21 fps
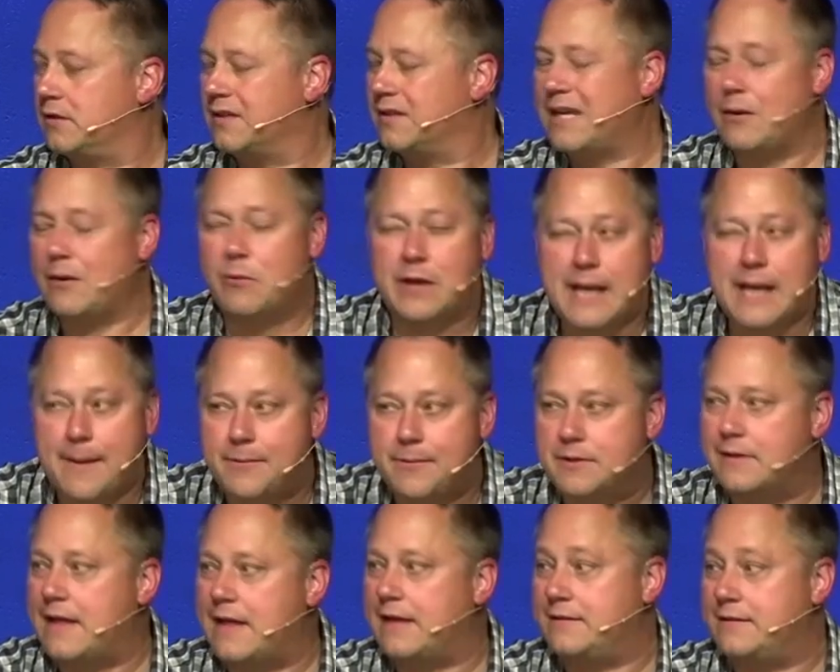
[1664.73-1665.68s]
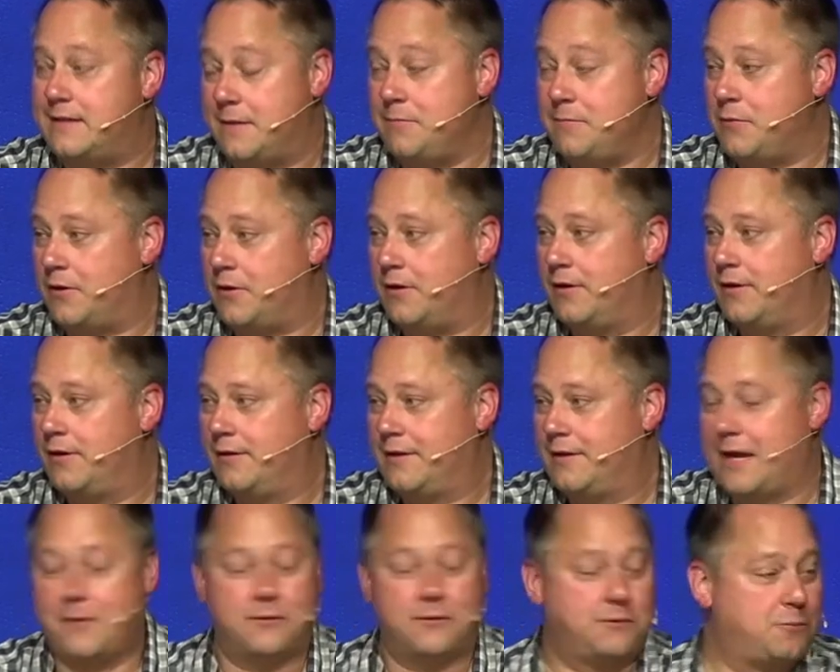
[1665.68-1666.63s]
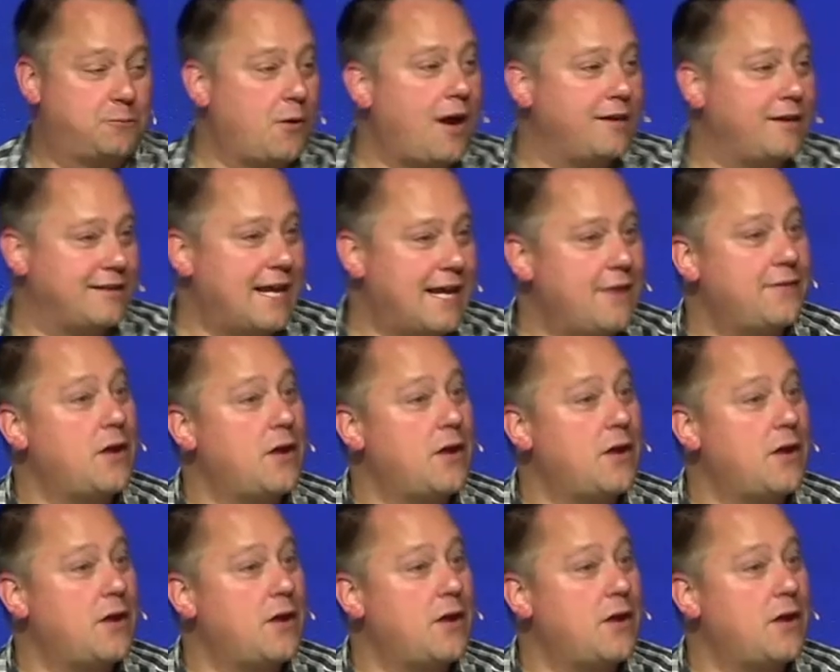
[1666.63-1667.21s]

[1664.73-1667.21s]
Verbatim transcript: Okay, what happened to that timber that was brought down,